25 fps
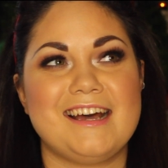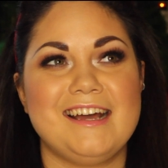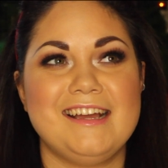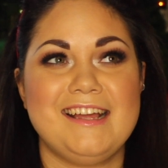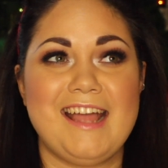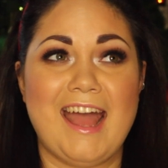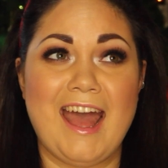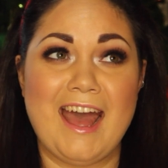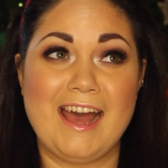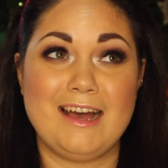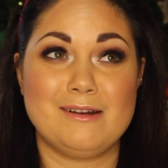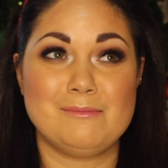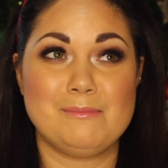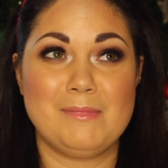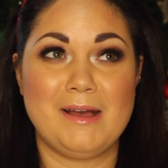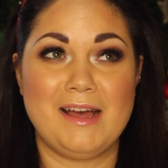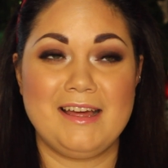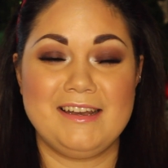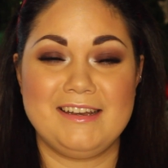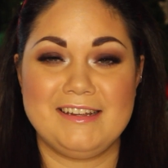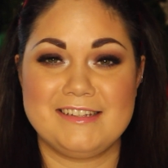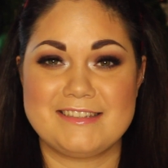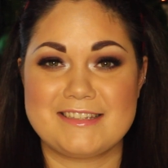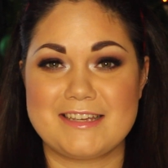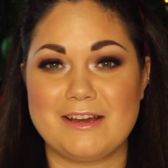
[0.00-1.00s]
I am,
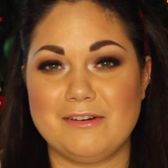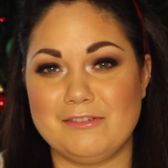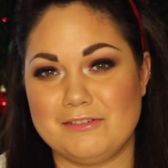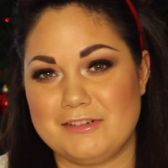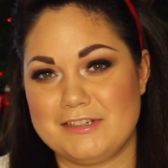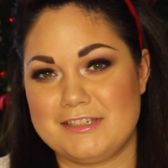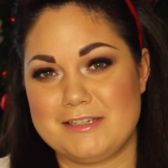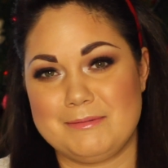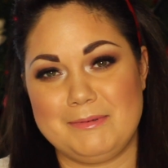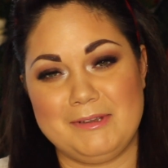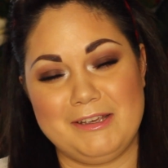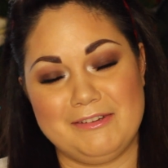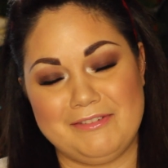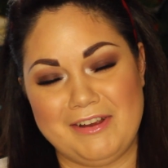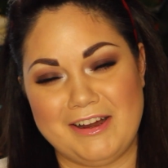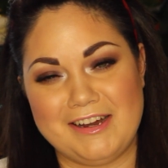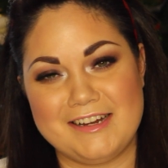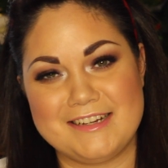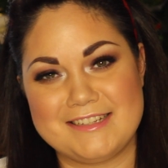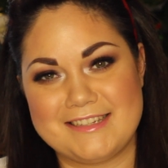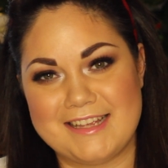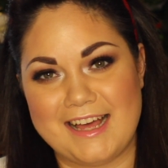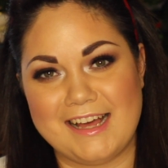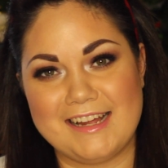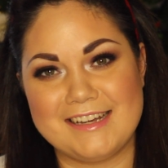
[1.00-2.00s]
and it's going to be a
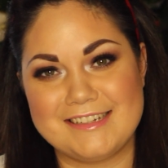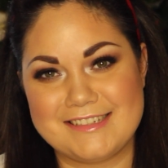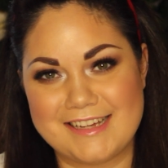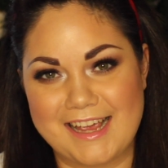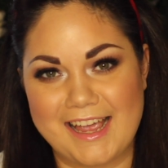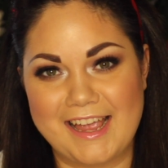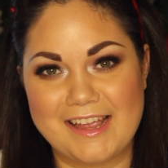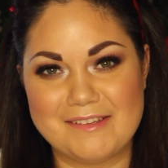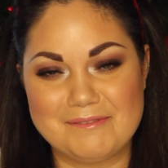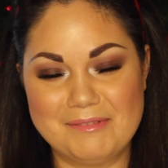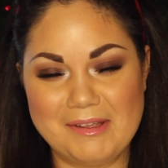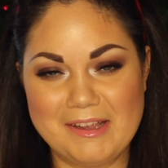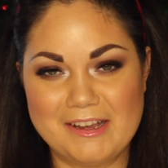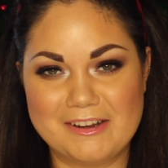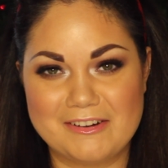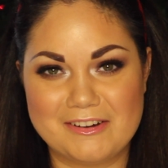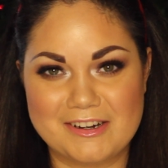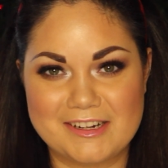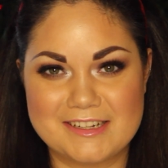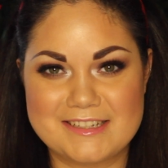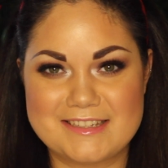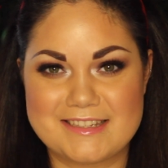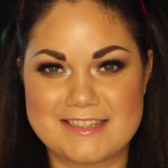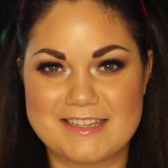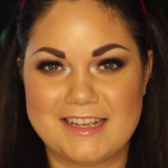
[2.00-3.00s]
very sad day. Me and
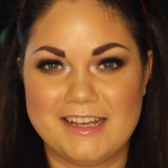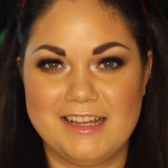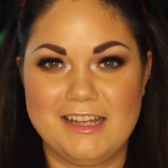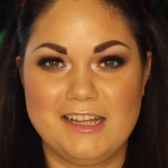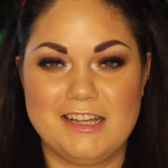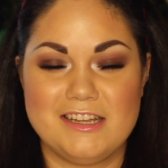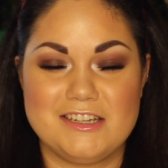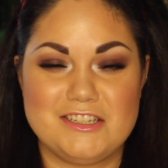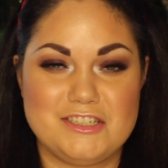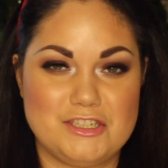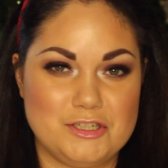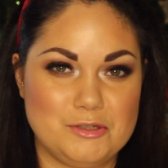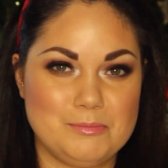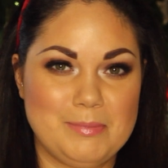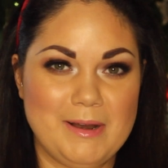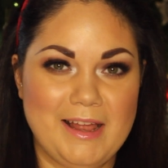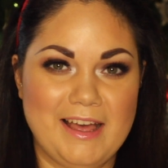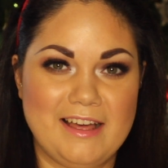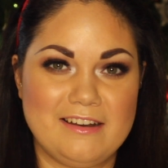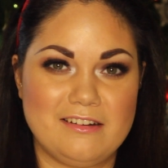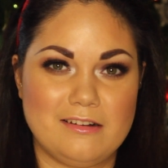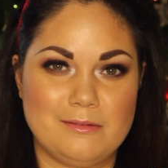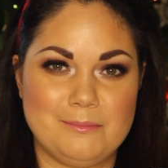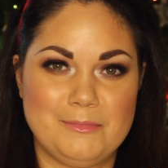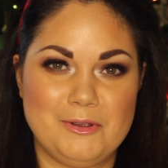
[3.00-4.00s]
Chris do
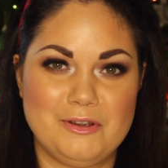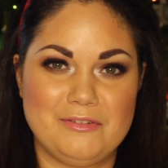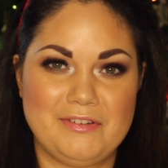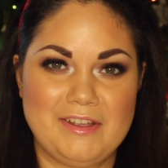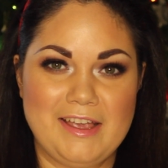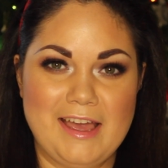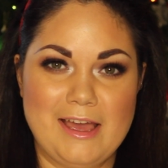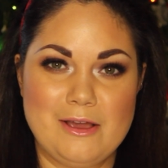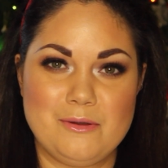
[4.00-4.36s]
plan on moving